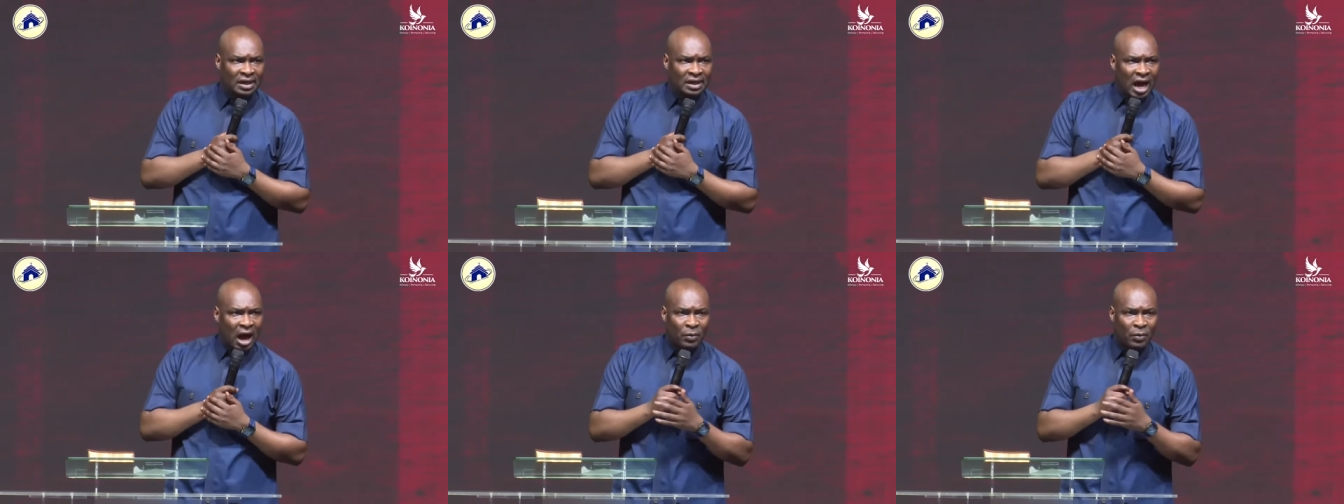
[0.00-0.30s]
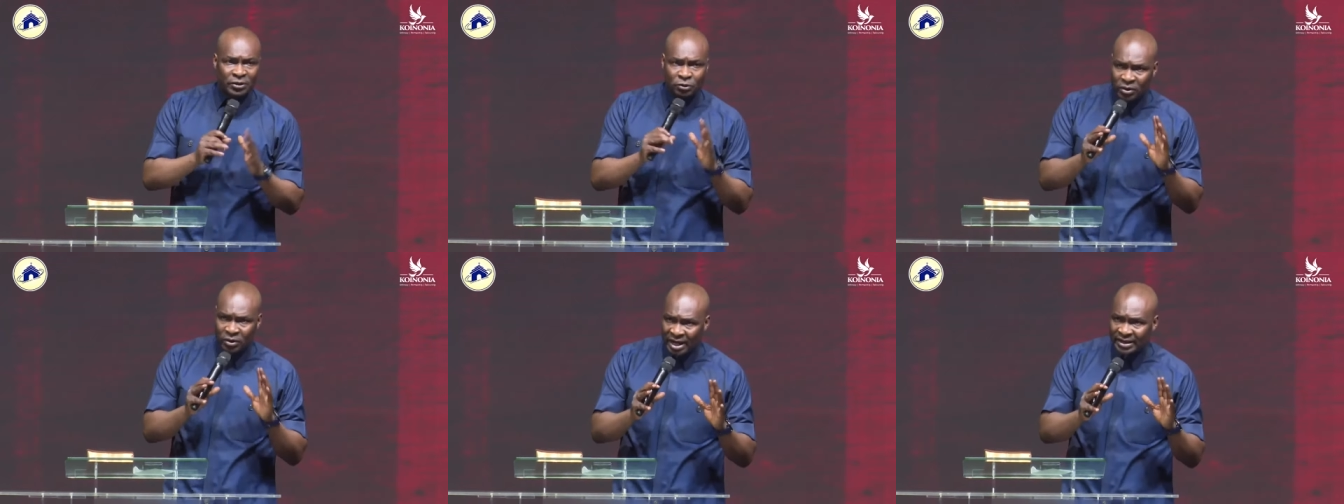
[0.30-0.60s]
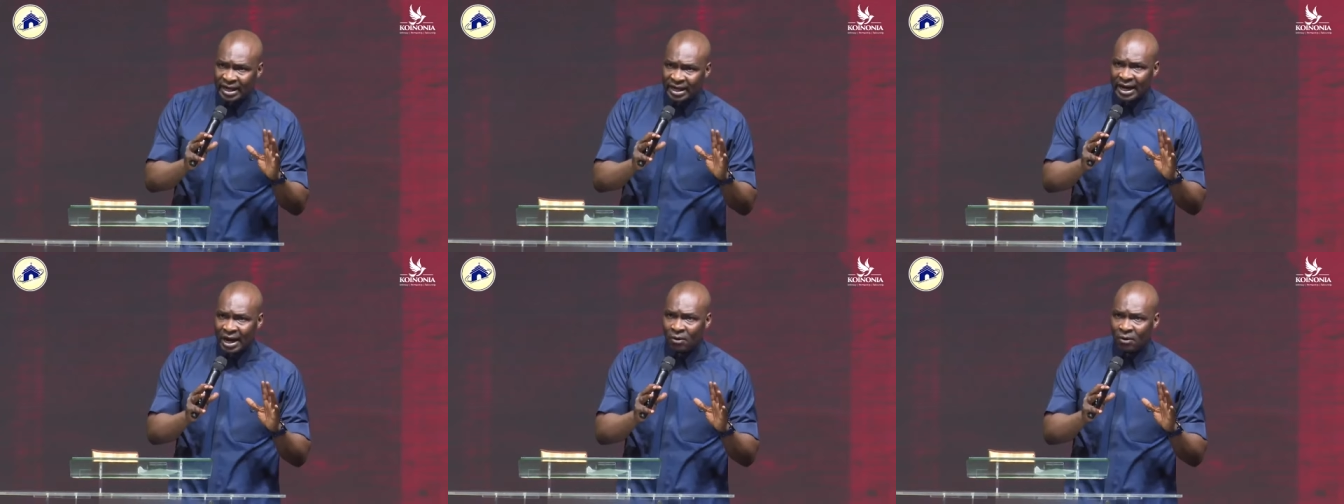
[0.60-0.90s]
Are we
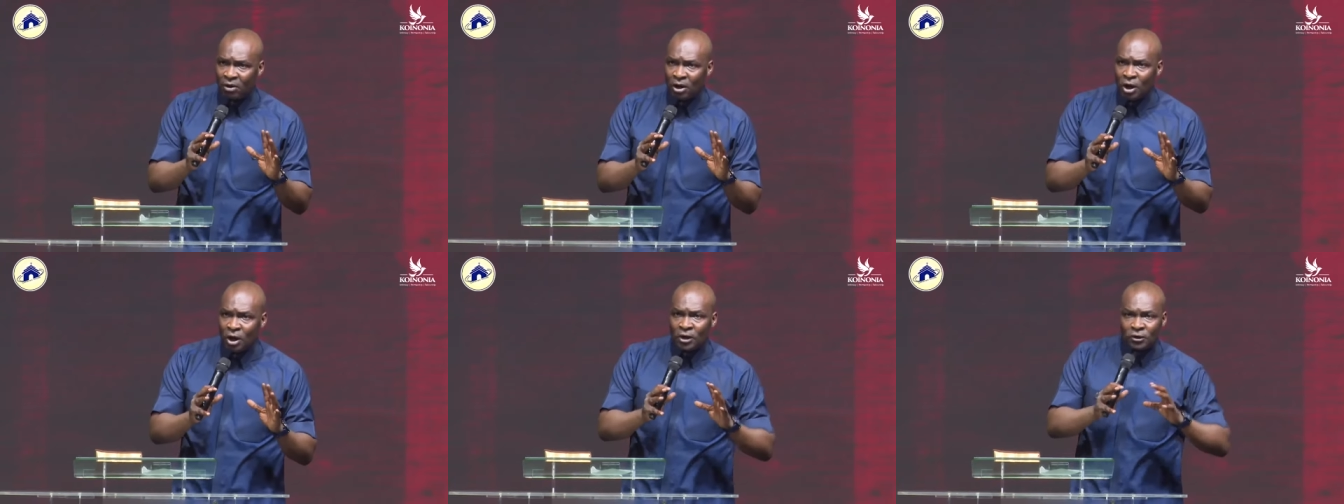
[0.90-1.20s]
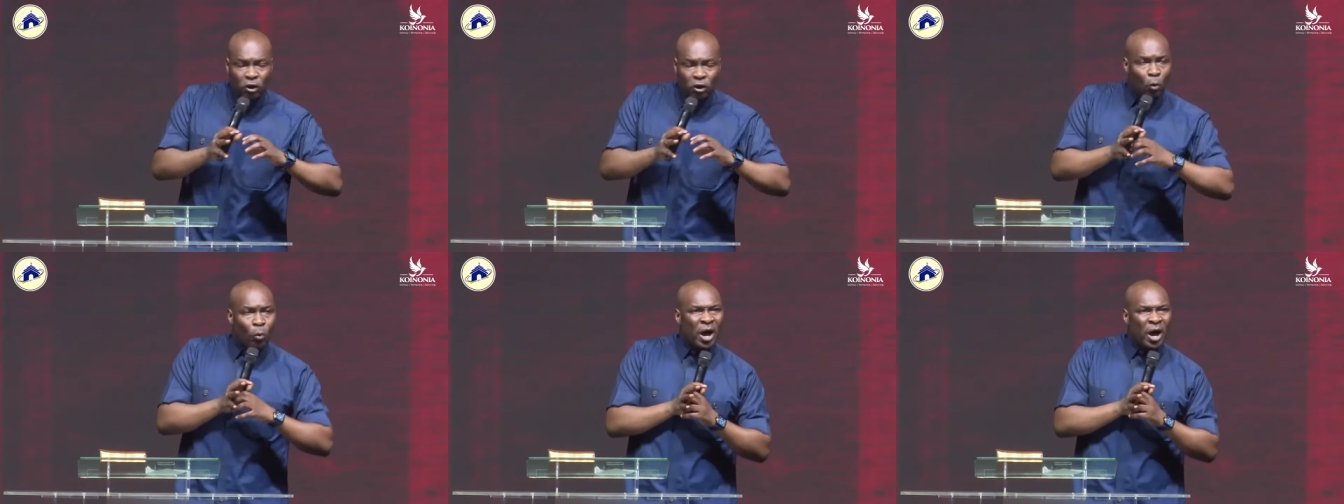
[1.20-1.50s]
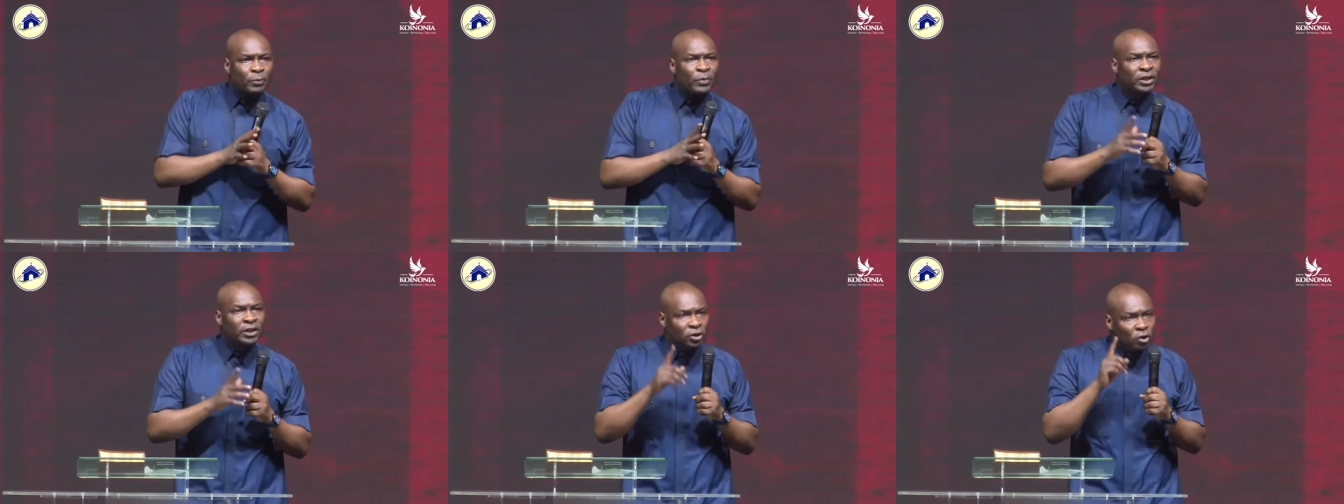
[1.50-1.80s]
together now? So
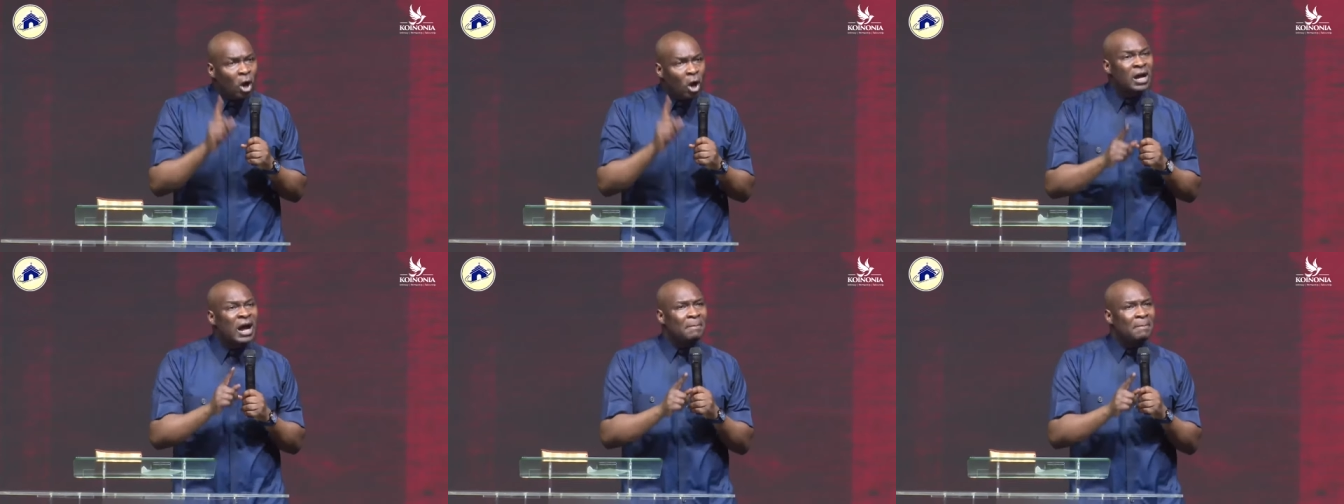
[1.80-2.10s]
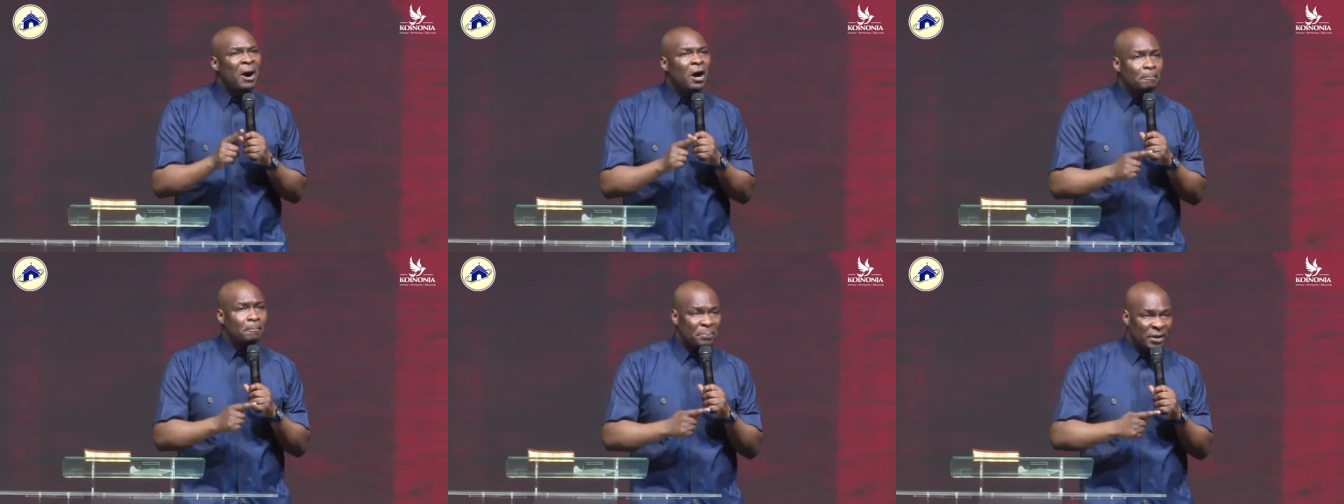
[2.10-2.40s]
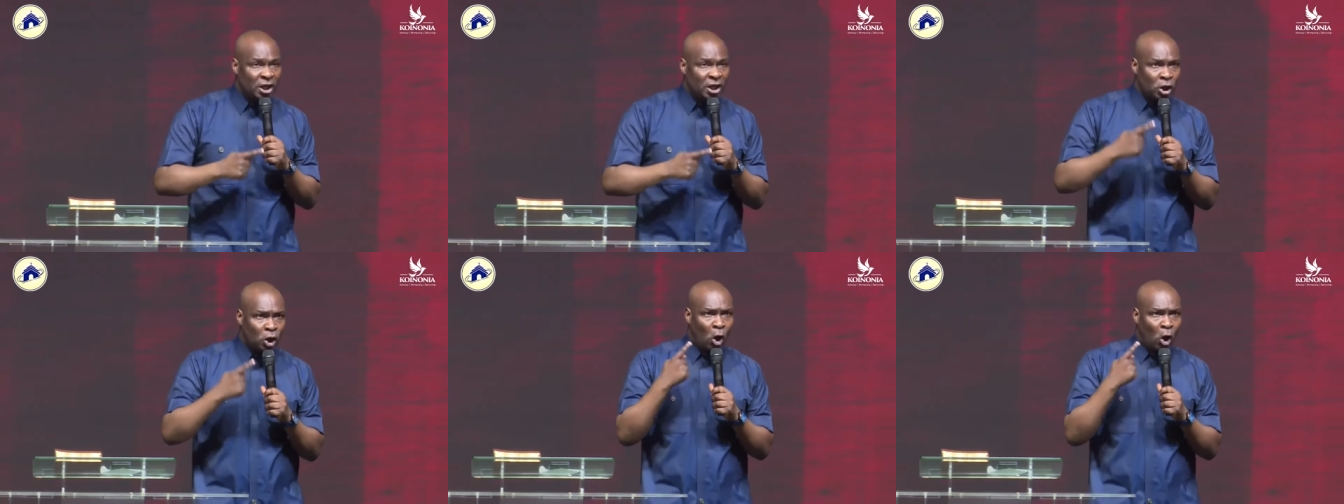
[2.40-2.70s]
when we talk about
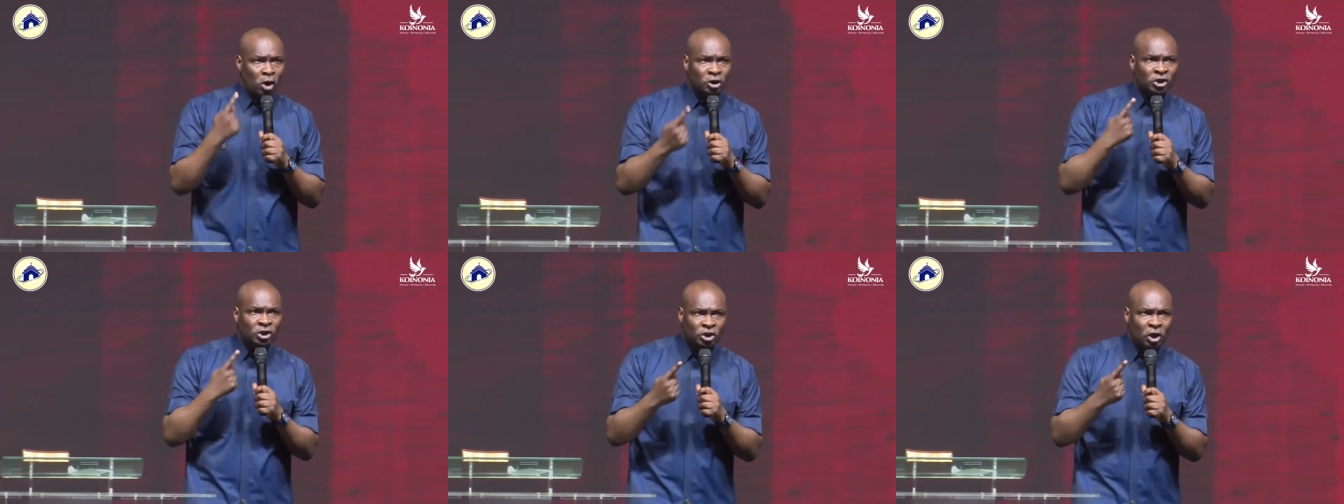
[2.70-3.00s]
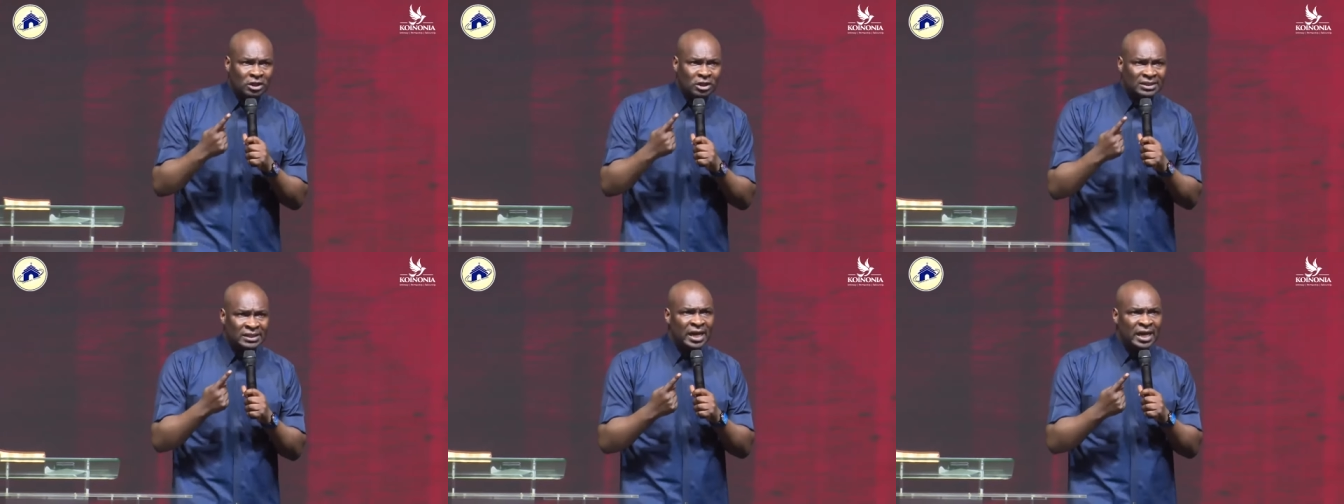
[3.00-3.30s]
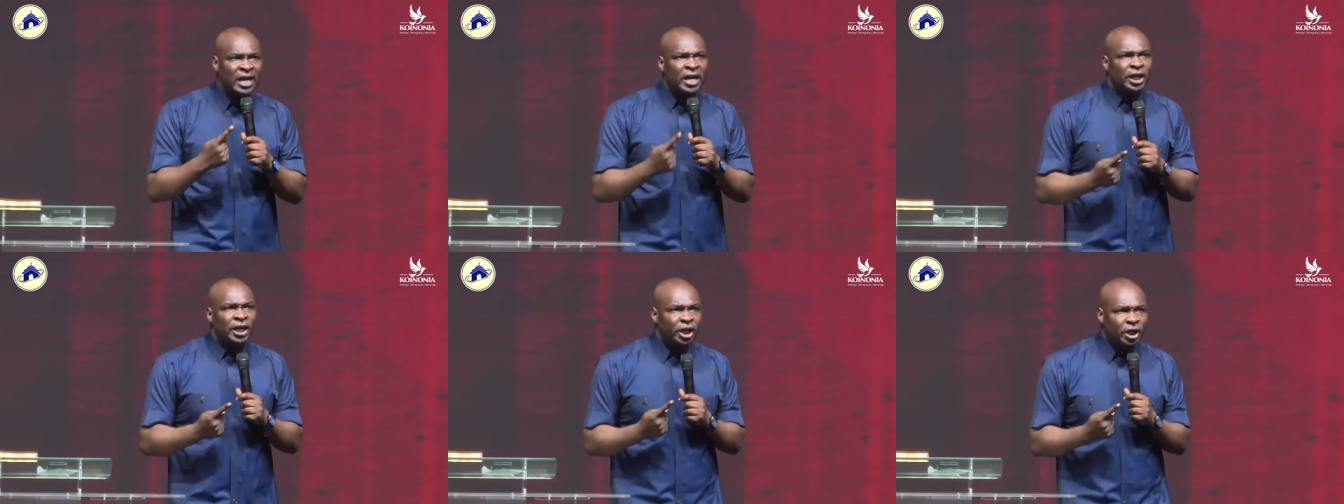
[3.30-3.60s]
being conscious,
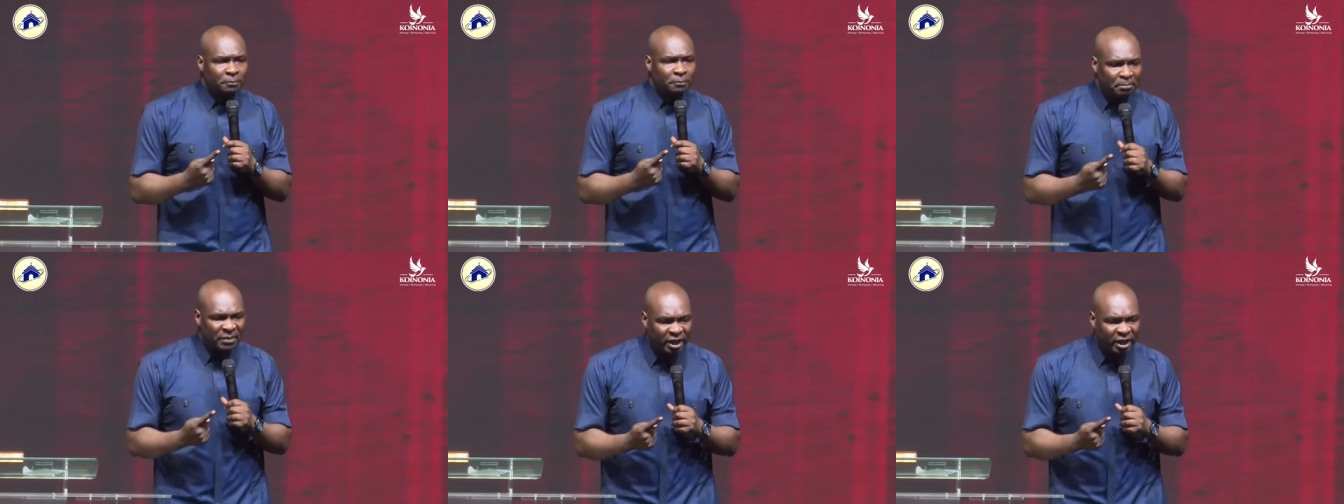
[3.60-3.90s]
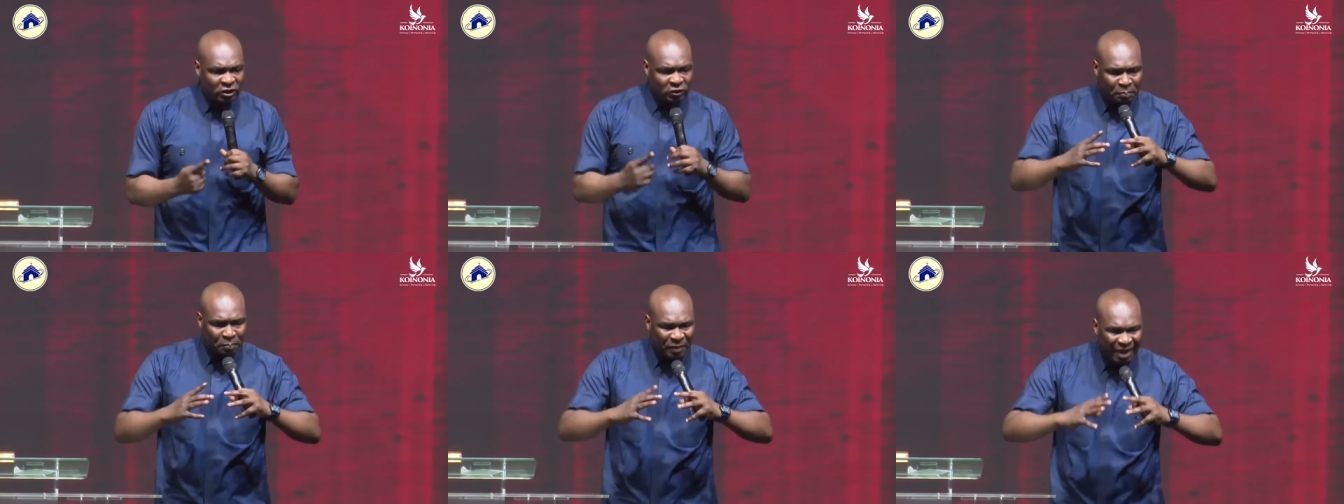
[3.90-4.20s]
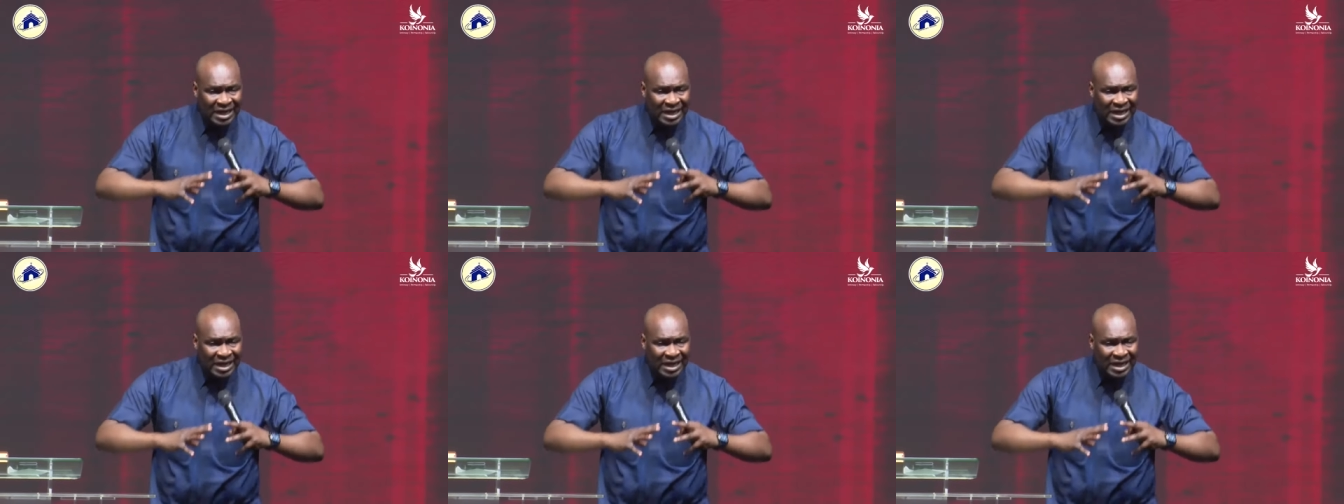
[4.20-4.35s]
it means being